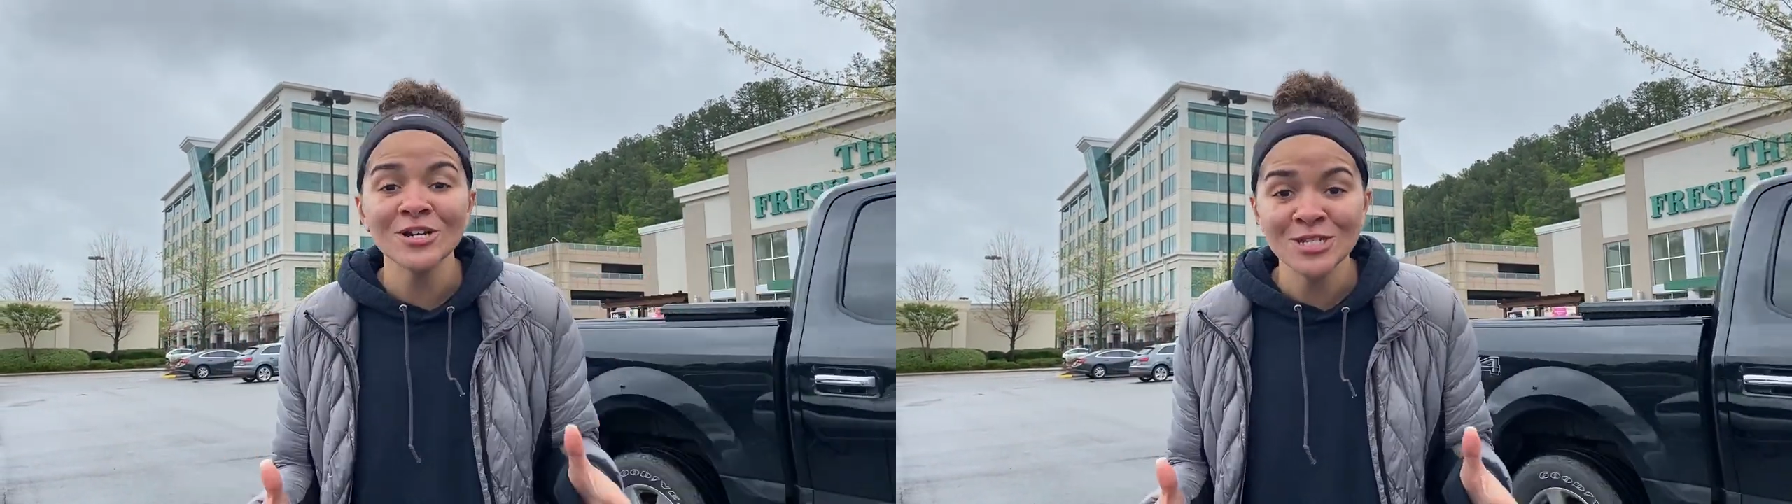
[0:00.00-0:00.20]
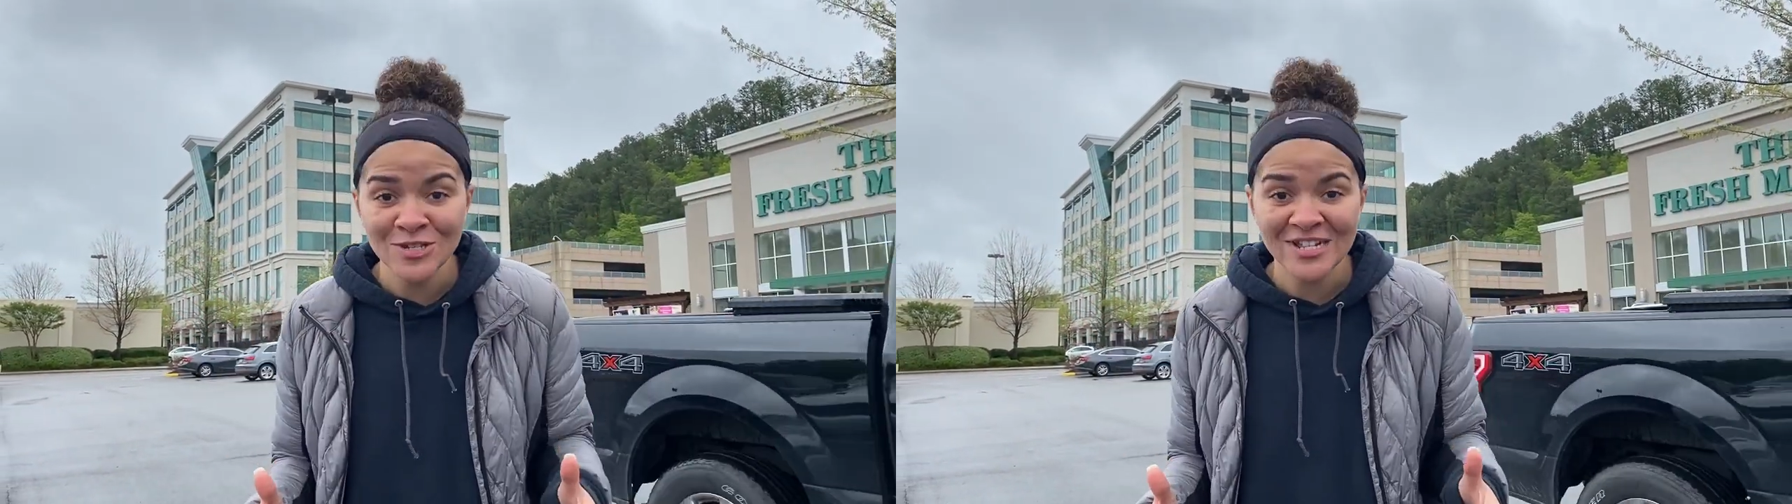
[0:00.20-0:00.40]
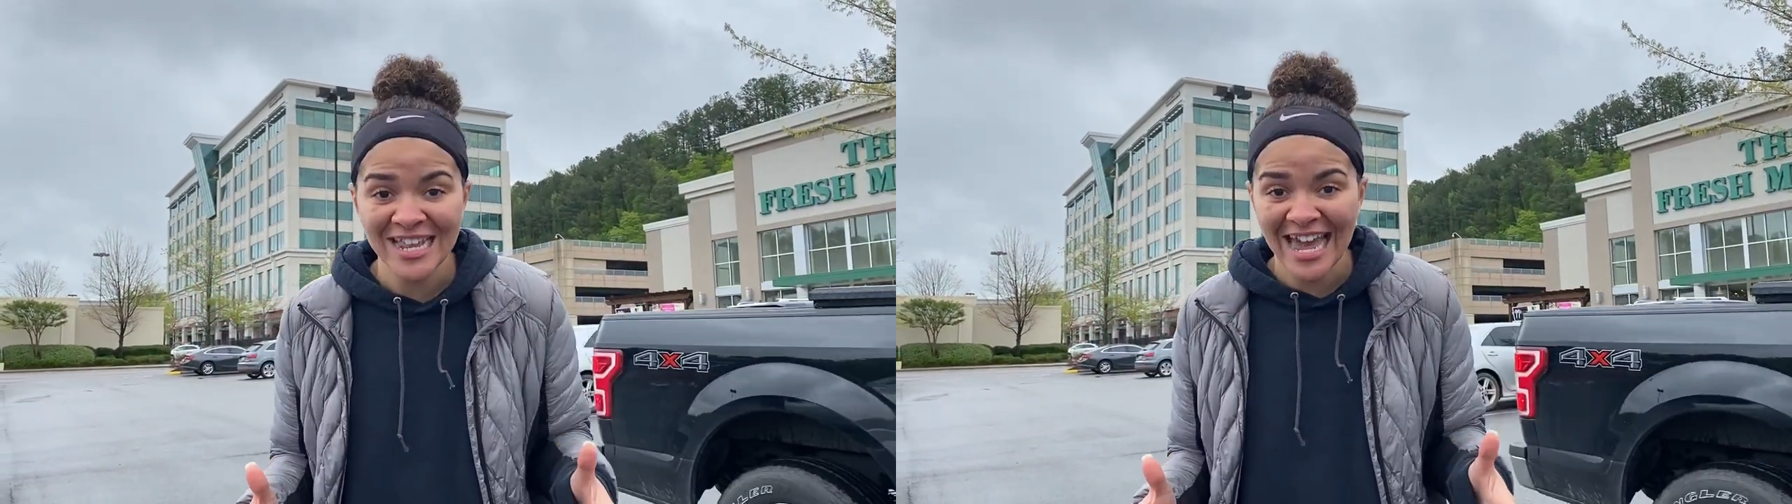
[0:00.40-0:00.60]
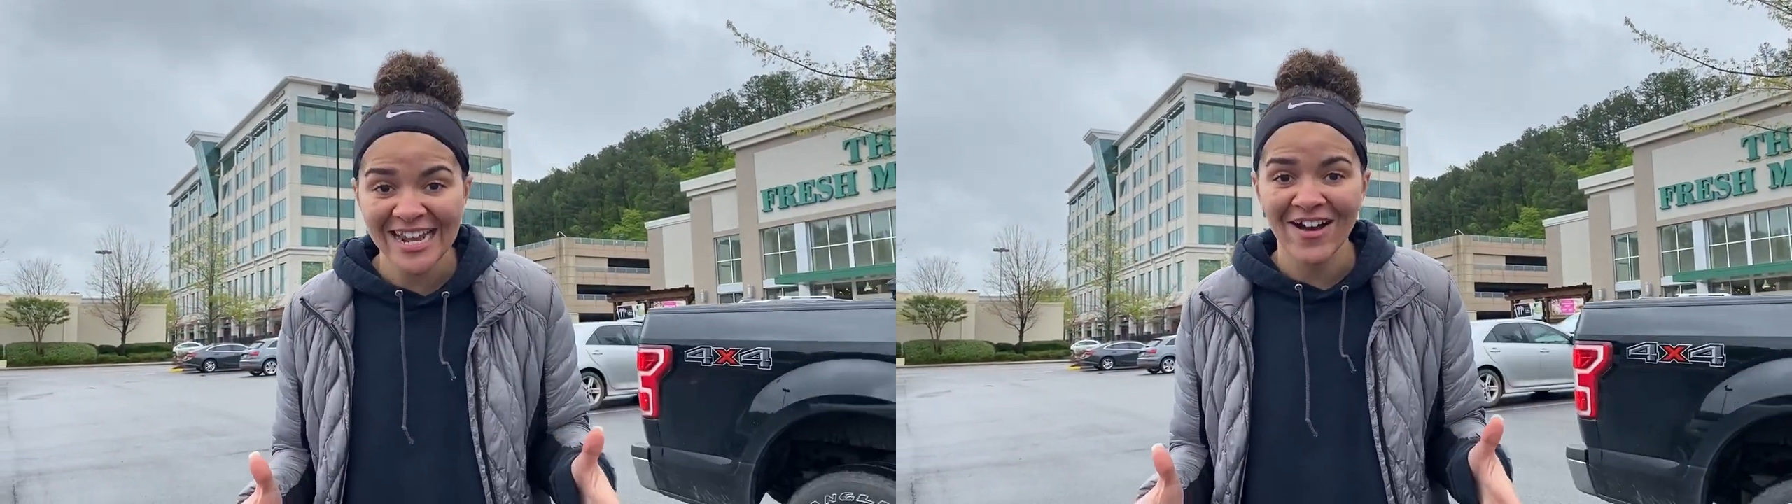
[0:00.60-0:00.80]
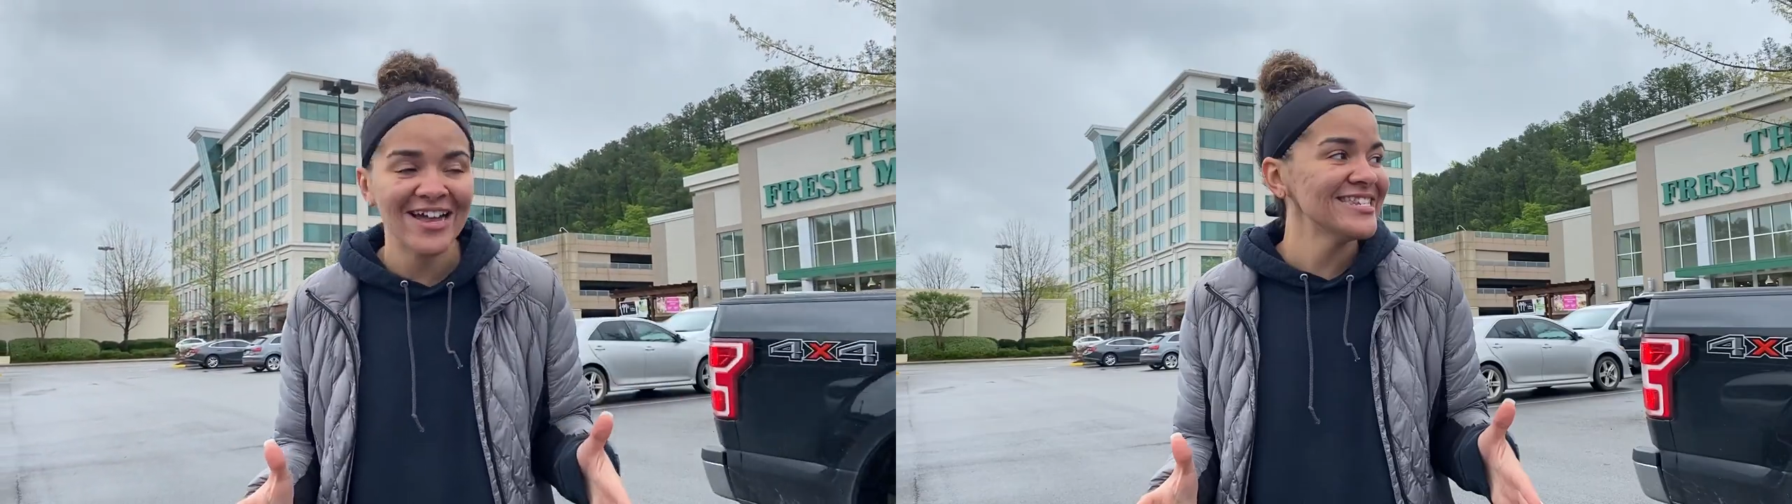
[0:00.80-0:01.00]
student-led
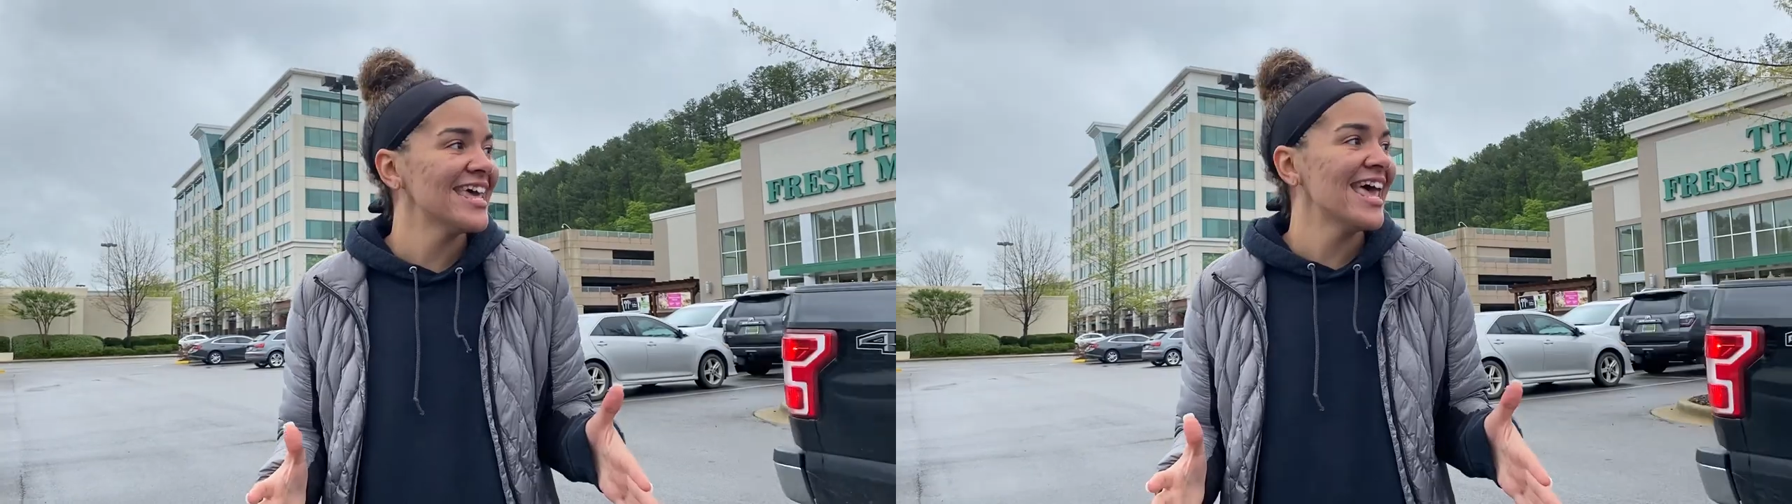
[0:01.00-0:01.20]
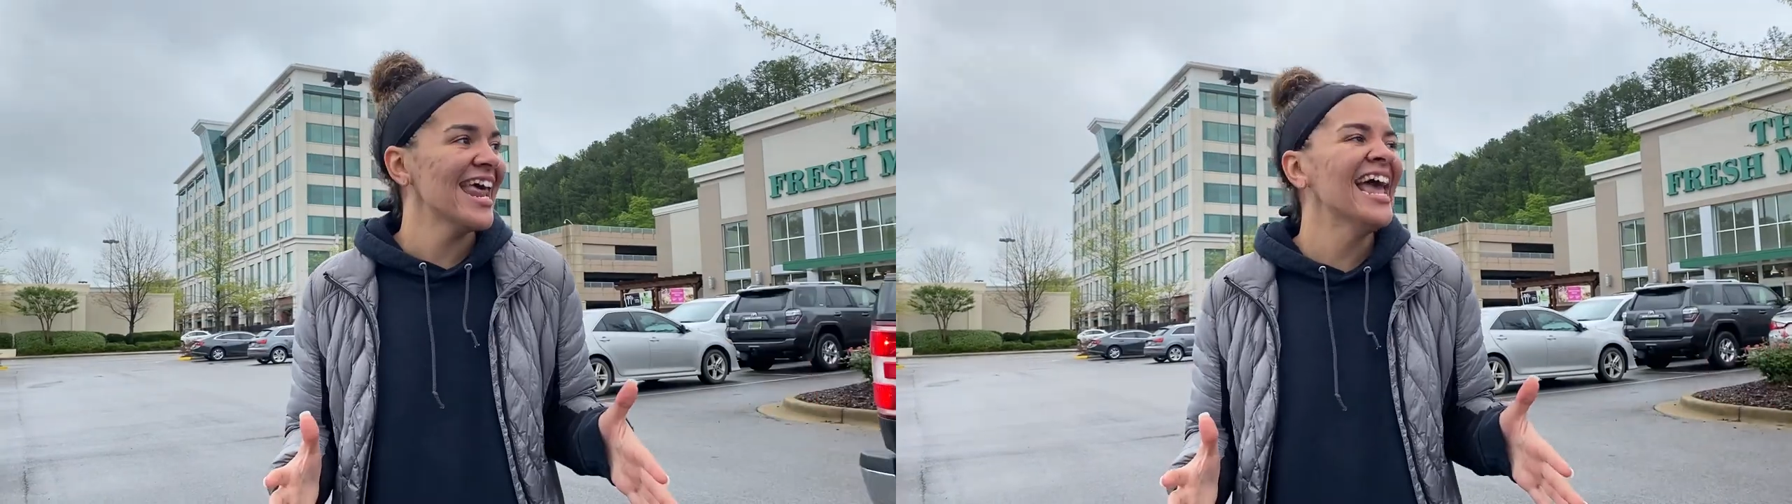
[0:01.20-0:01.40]
content,